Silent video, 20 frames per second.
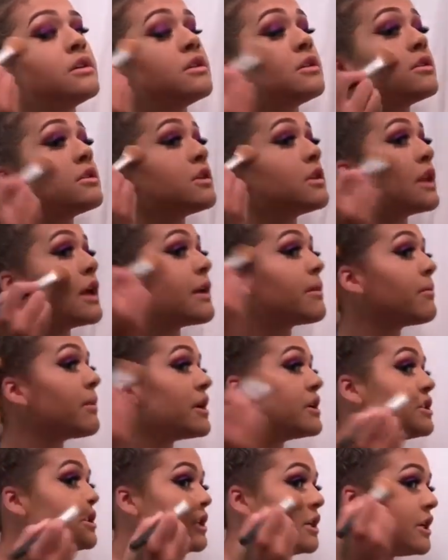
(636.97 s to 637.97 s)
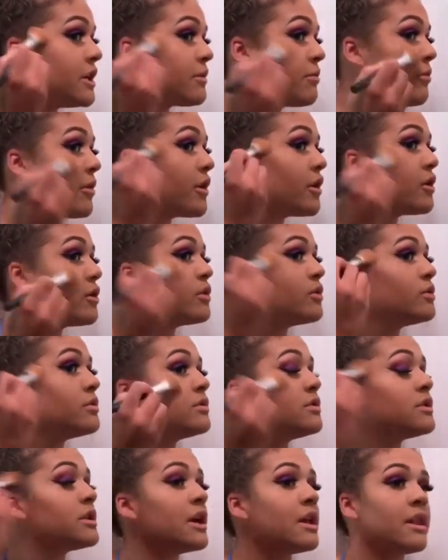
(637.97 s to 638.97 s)
So like my
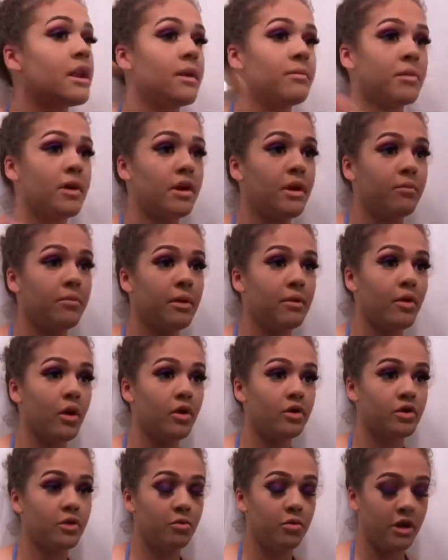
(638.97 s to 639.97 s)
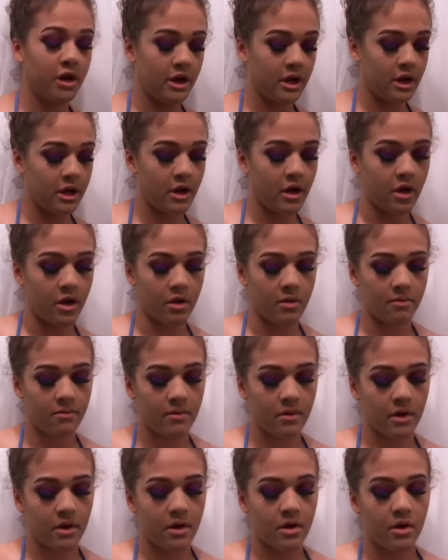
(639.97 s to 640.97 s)
cheekbones, and then I'm going to be also putting it
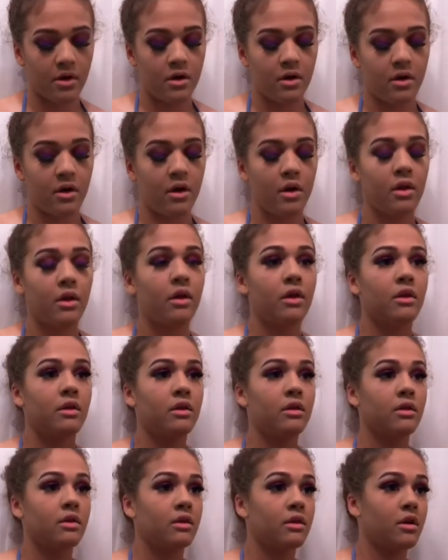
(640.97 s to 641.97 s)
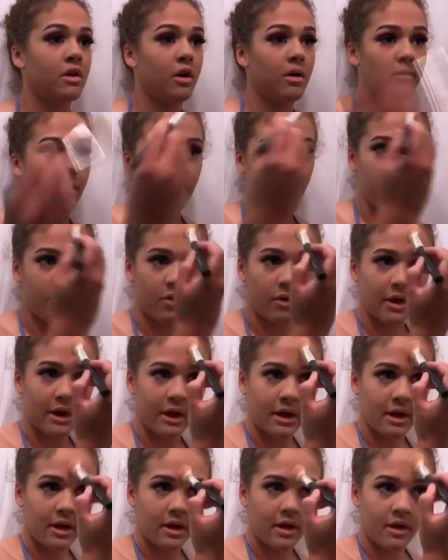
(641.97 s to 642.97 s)
on my
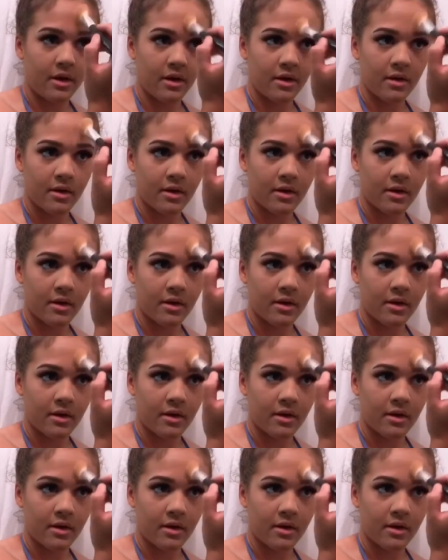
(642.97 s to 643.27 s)
forehead,